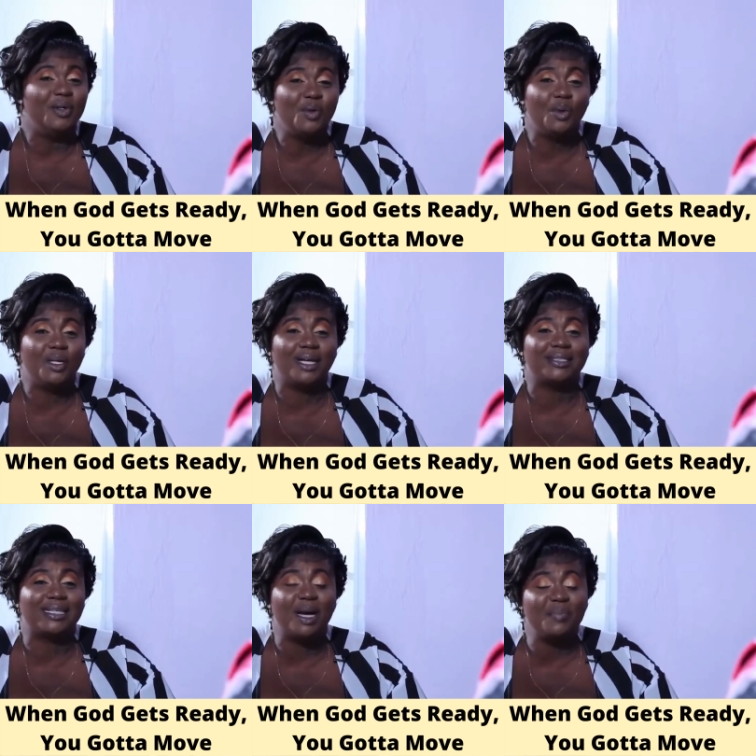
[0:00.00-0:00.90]
know
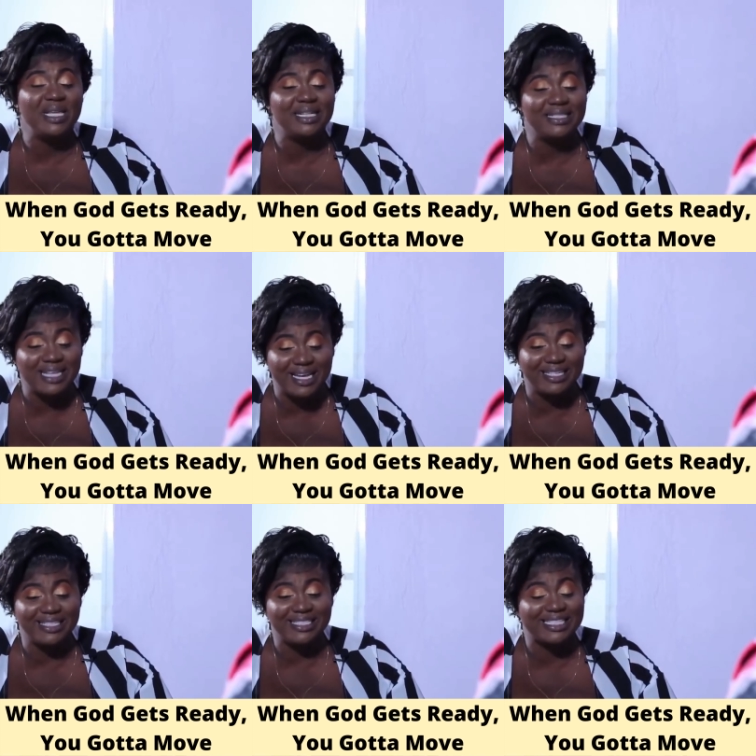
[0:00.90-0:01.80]
that Camille
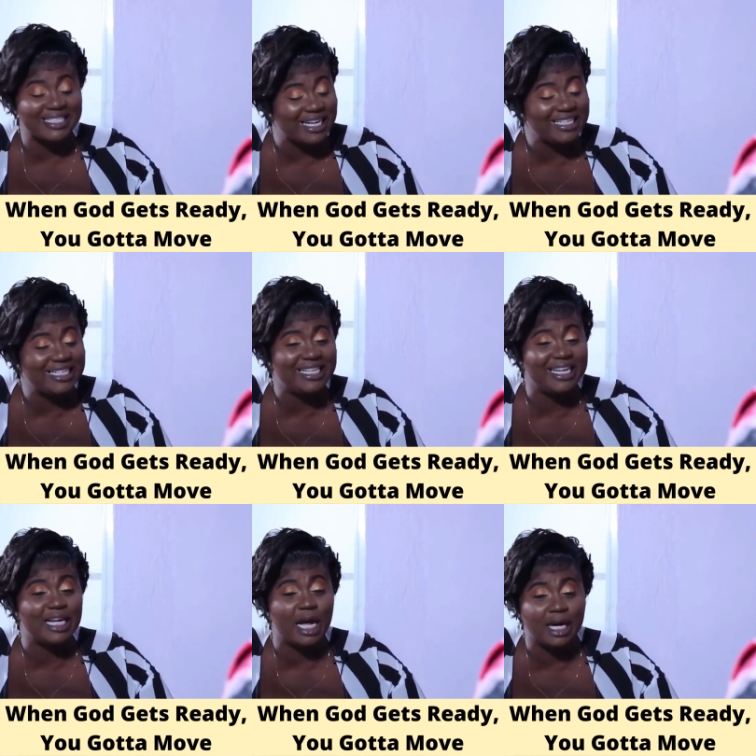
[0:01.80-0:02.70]
then, Sandy
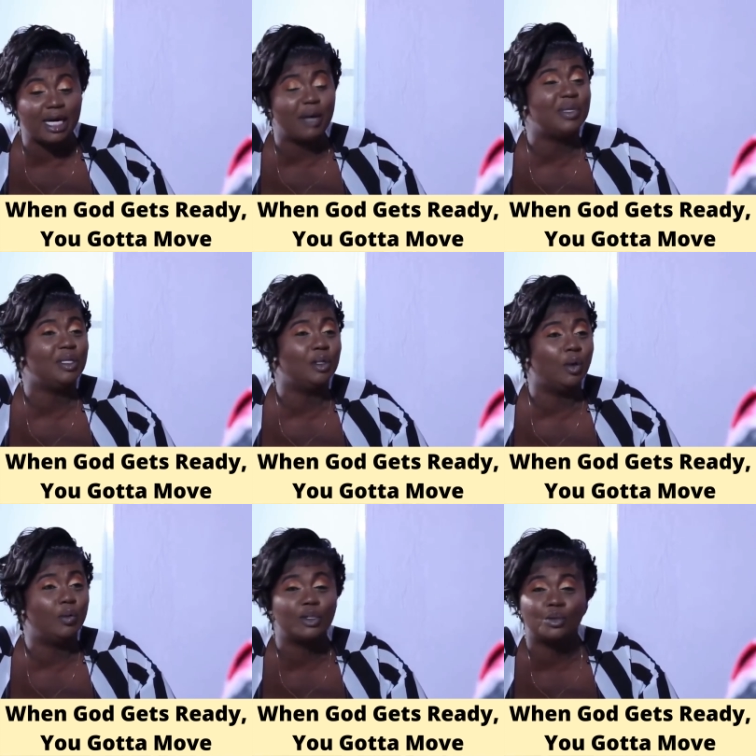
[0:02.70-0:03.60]
then, and Camille
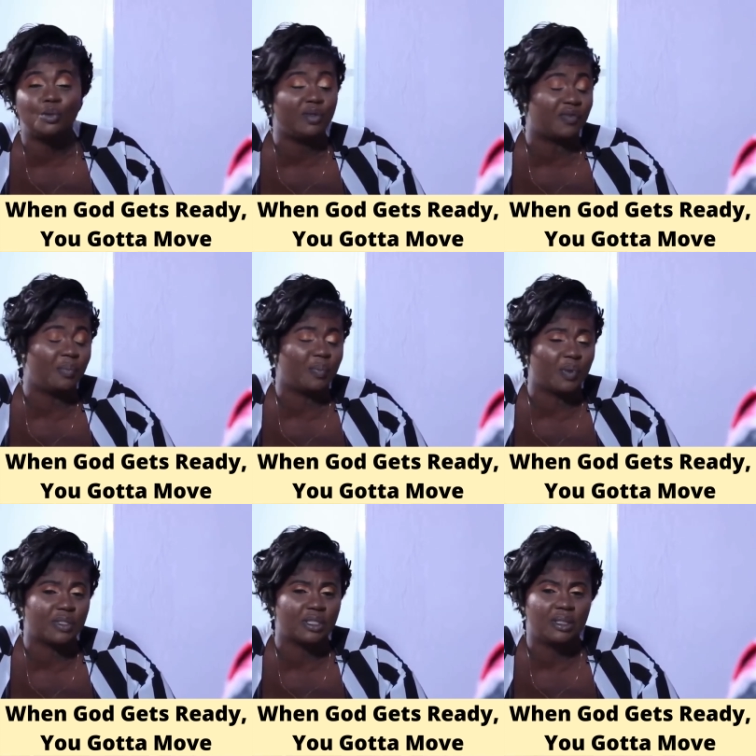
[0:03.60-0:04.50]
now is two different
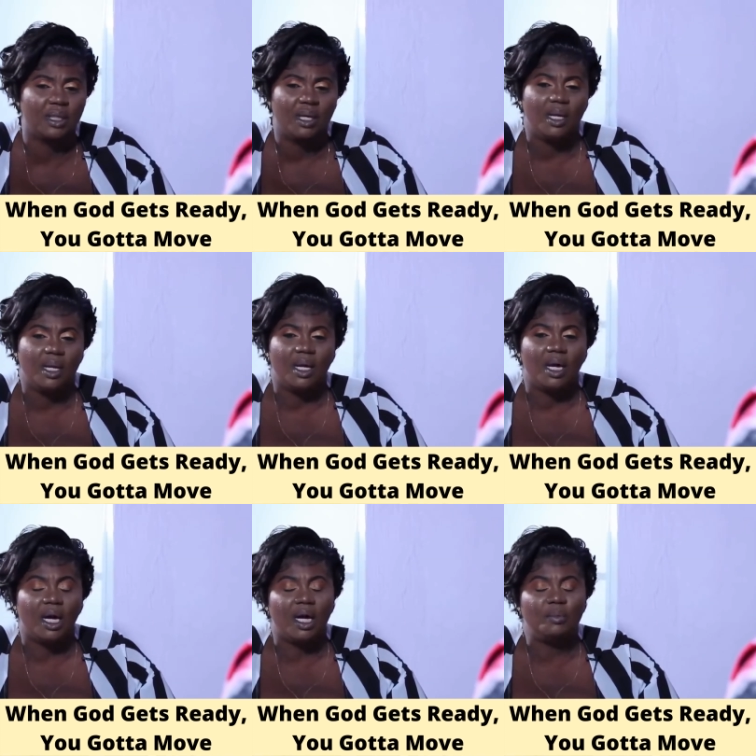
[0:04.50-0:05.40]
persons. Mm-hmm.
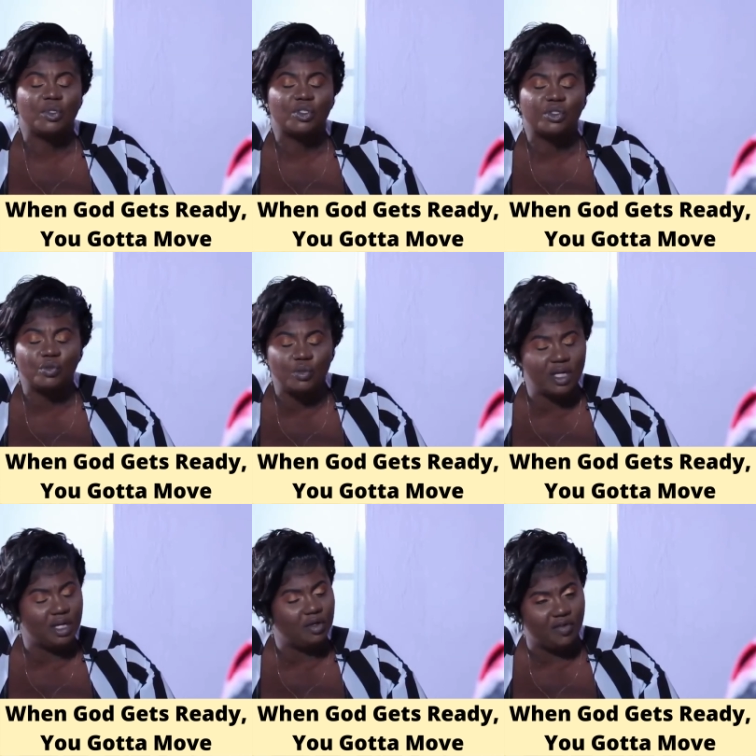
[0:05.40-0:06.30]
I'm
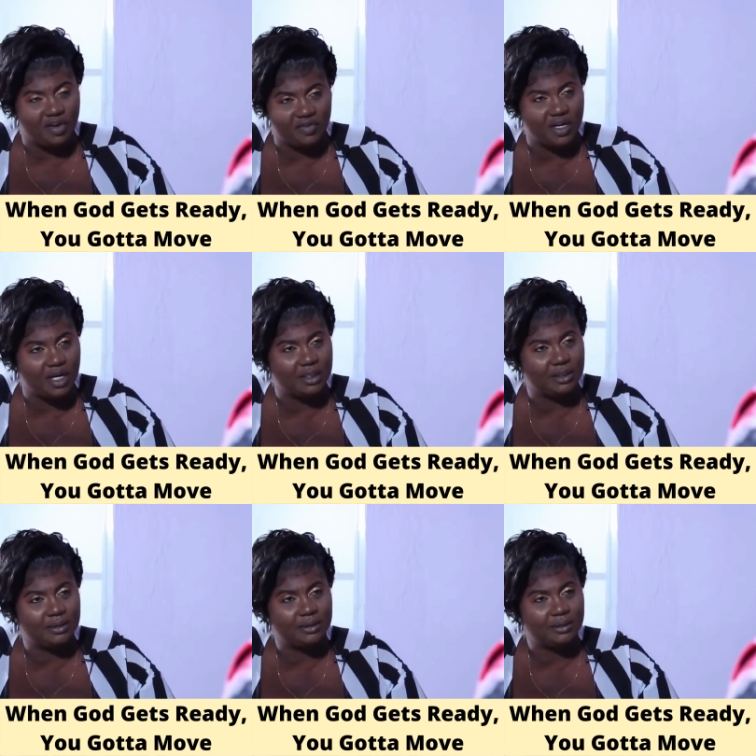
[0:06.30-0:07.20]
truly a lover of God.